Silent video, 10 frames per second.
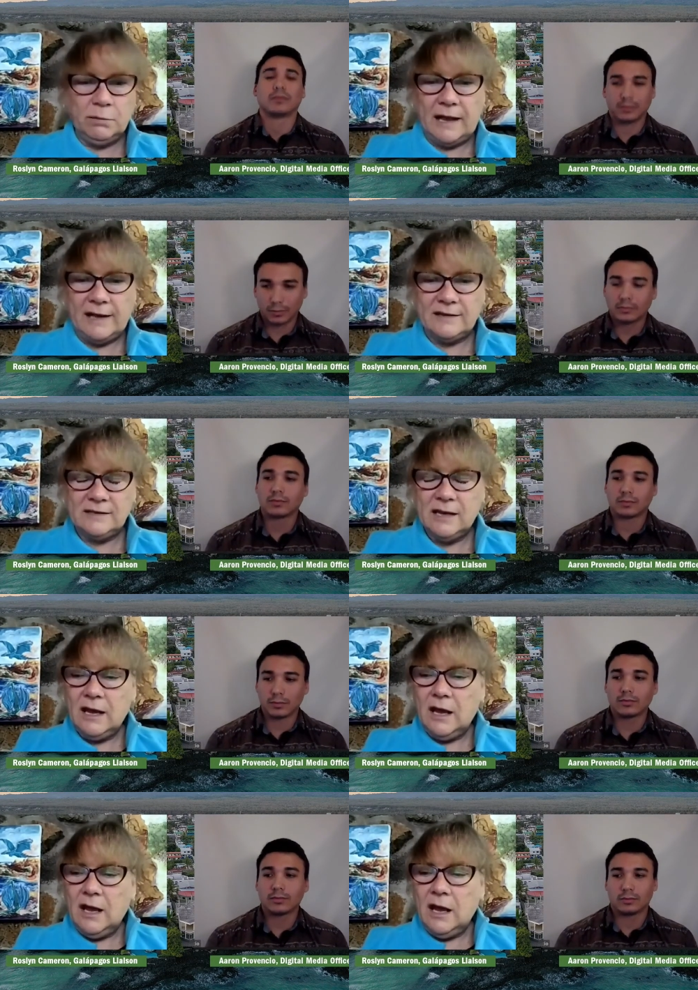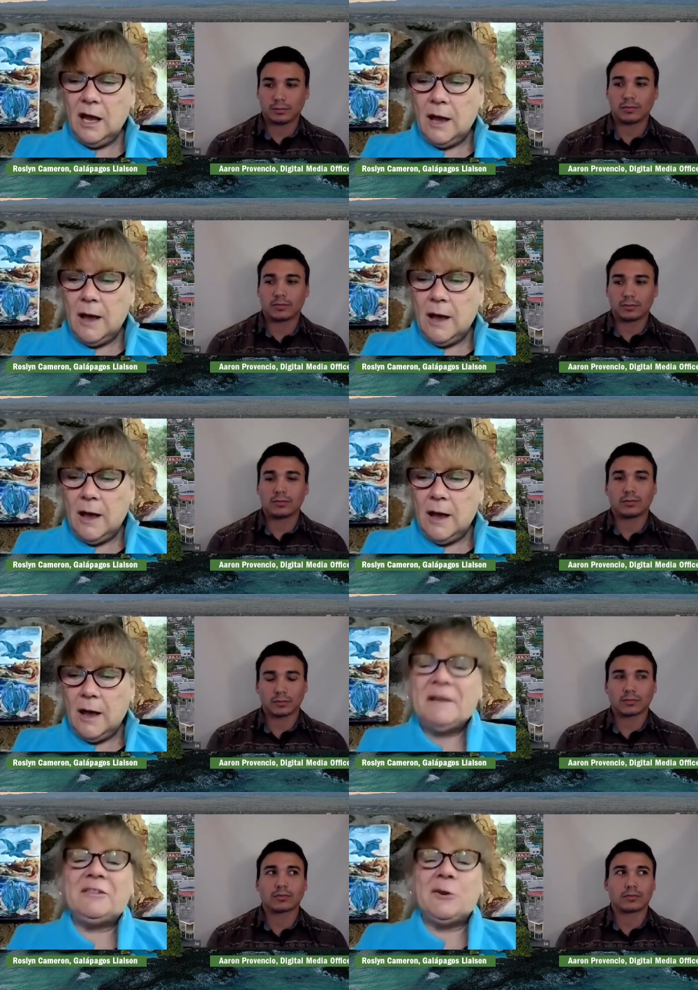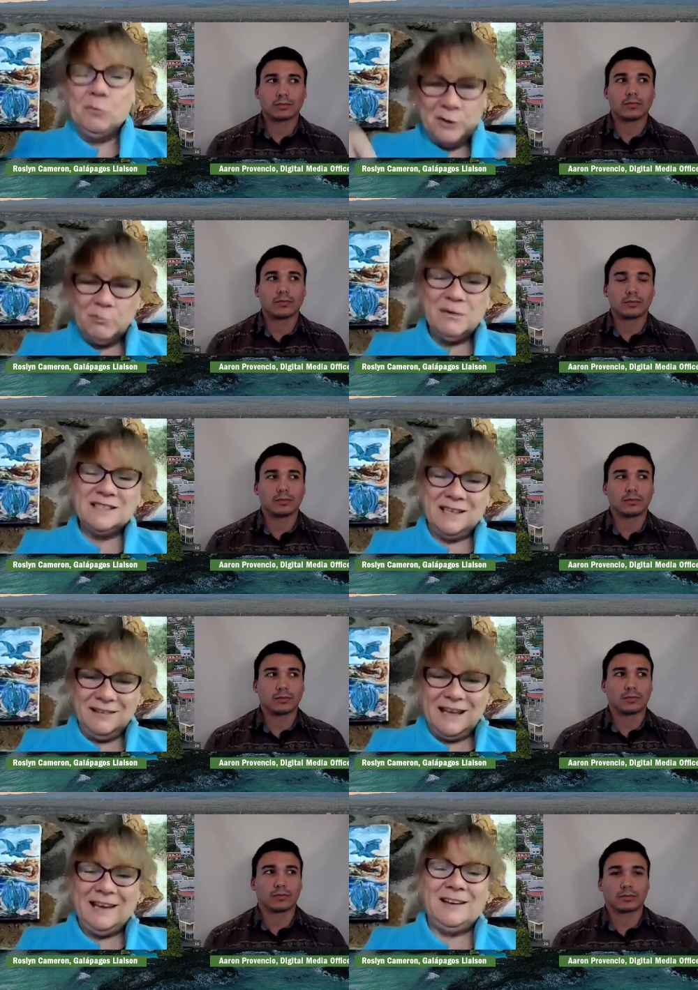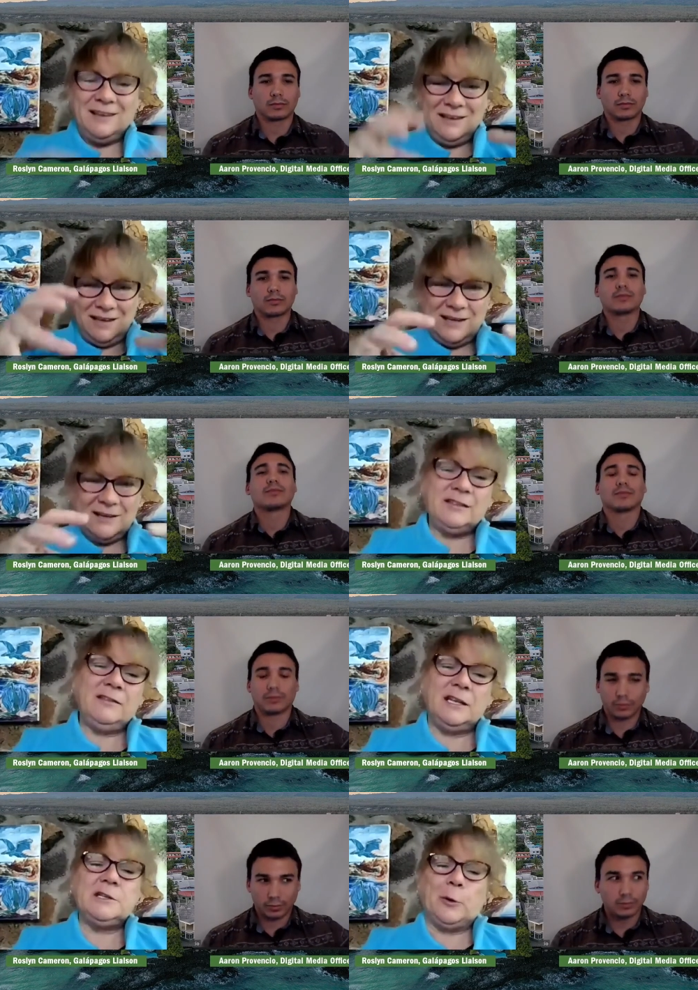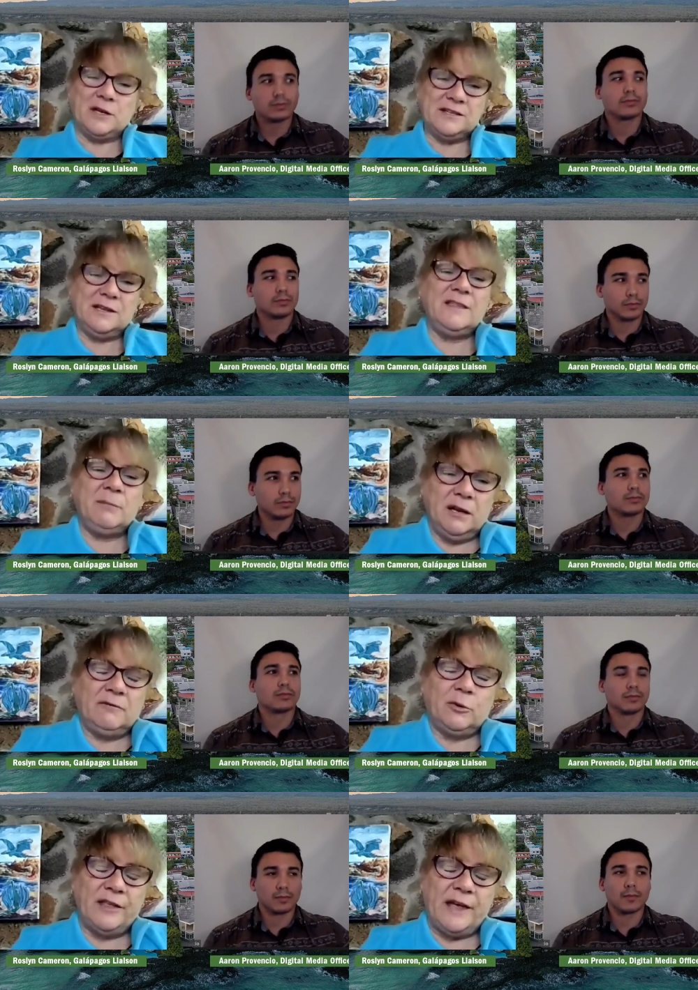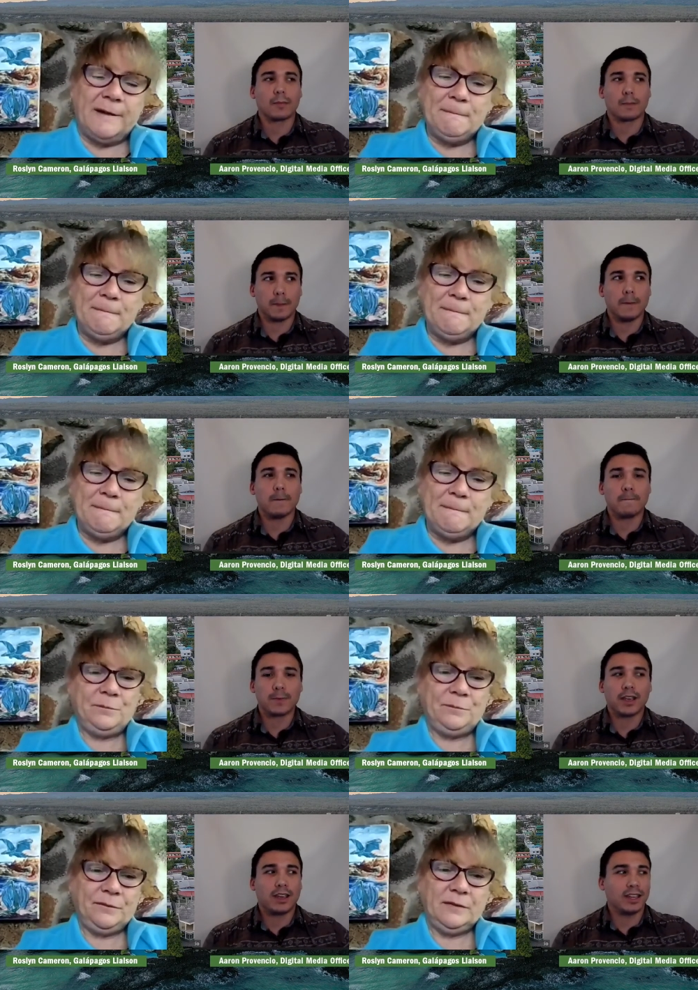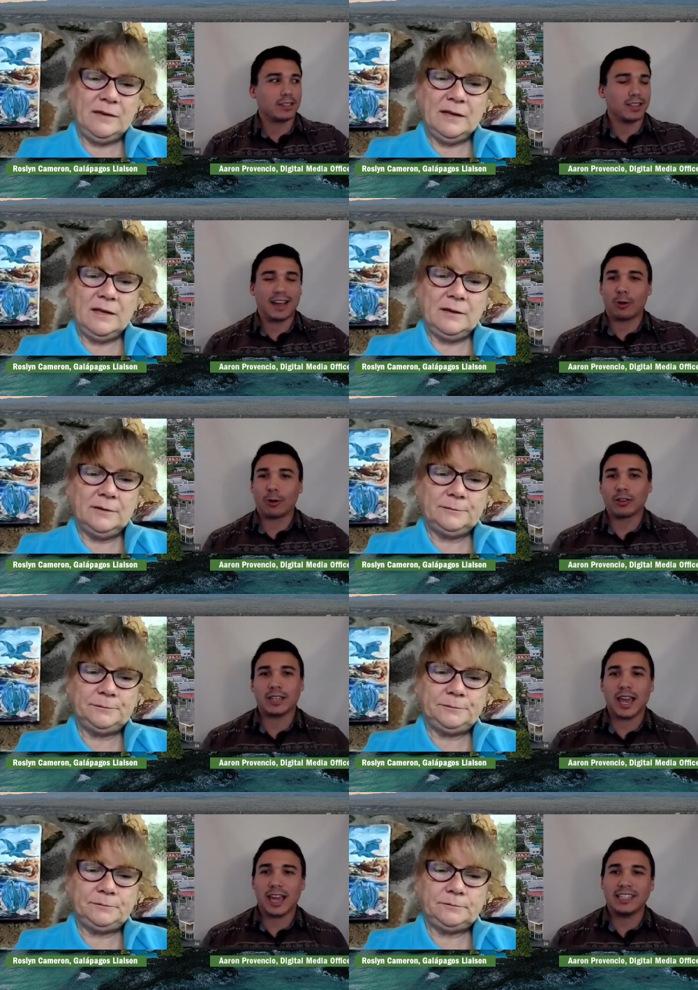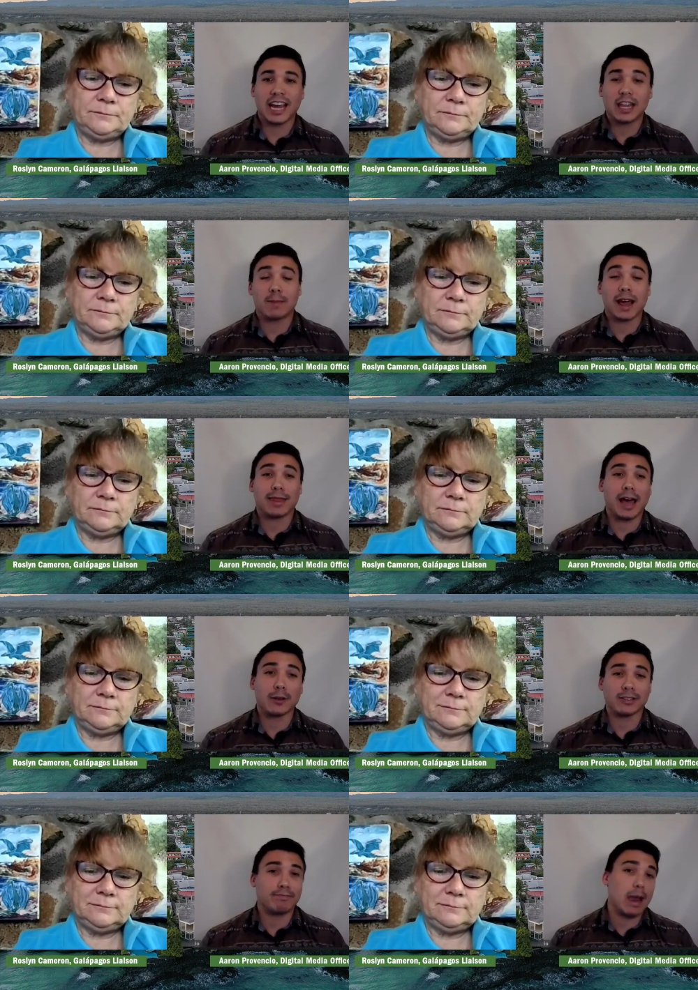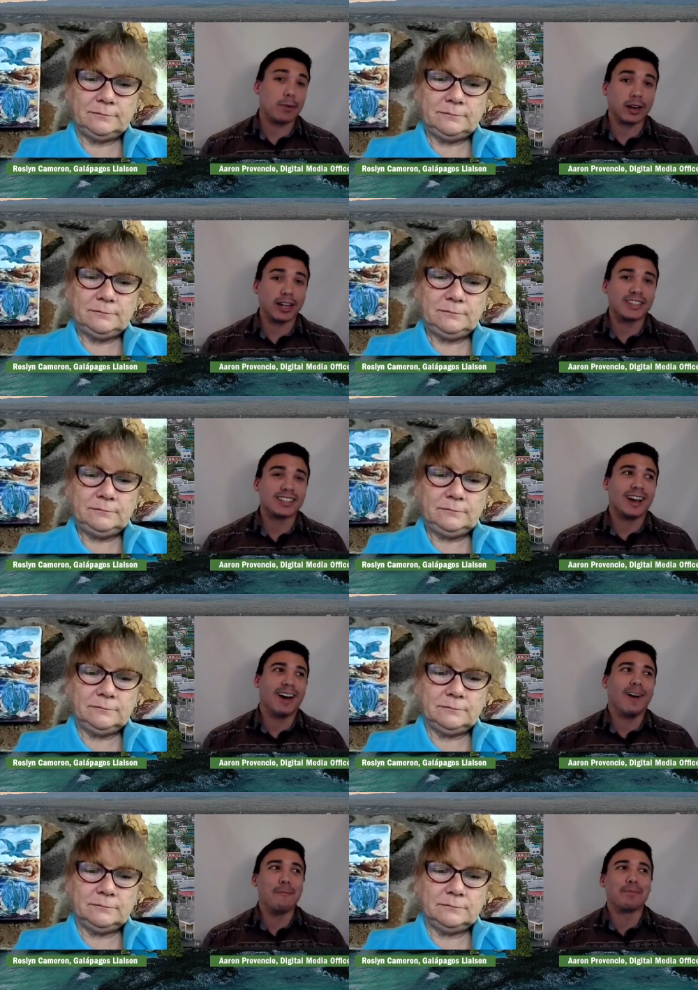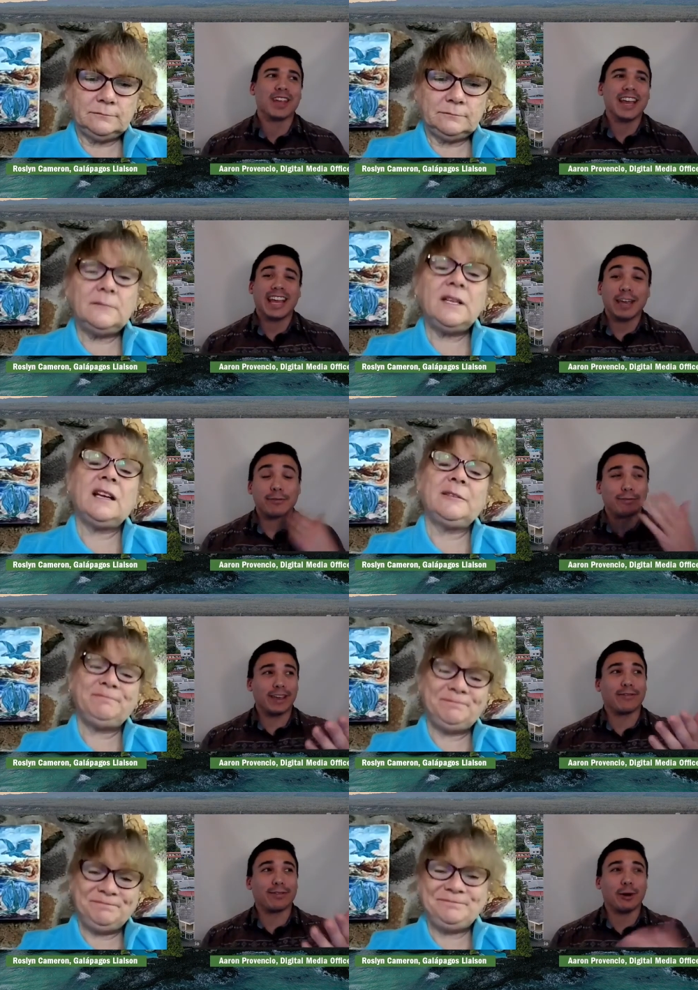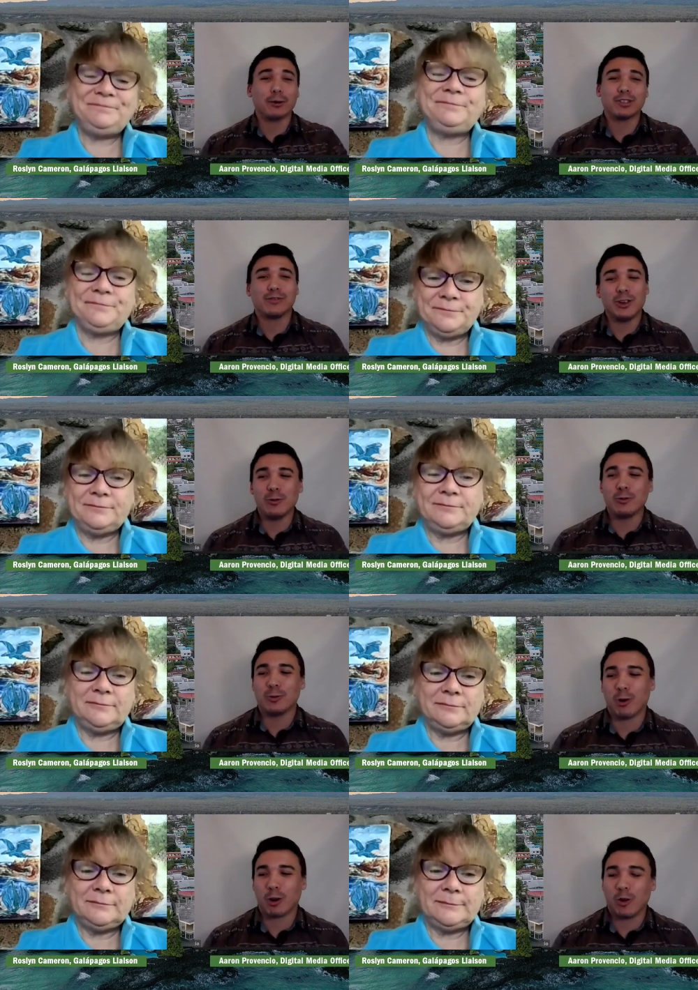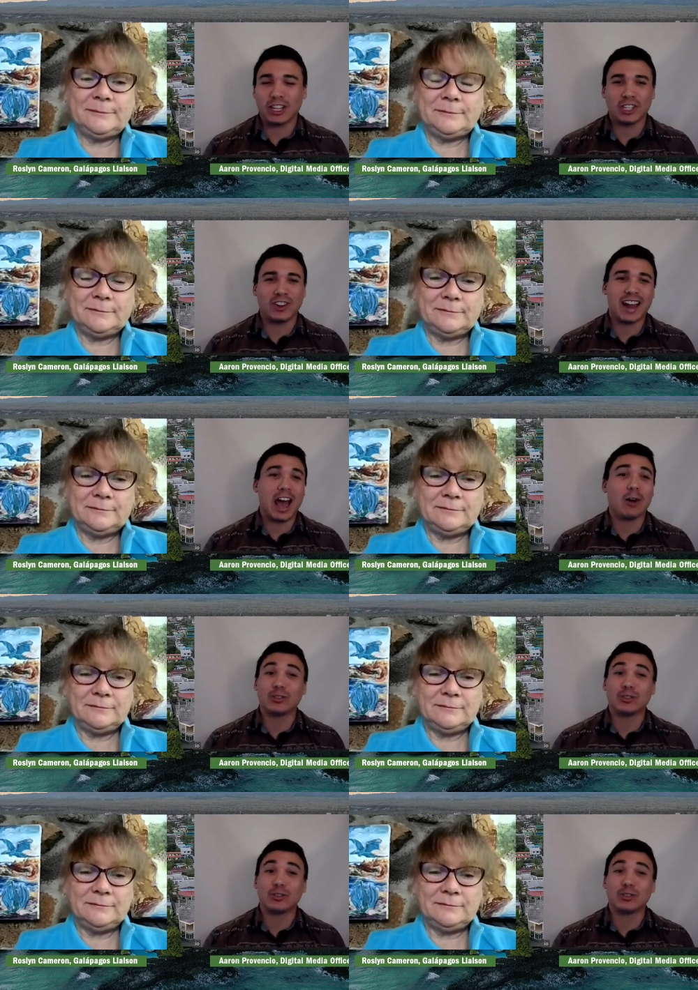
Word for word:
Speaker 1: plants. But the real missing link is the tortoise in the middle of all that.
Speaker 2: It's that old saying, death by a thousand paper cuts. Um, if if those of you who are watching right now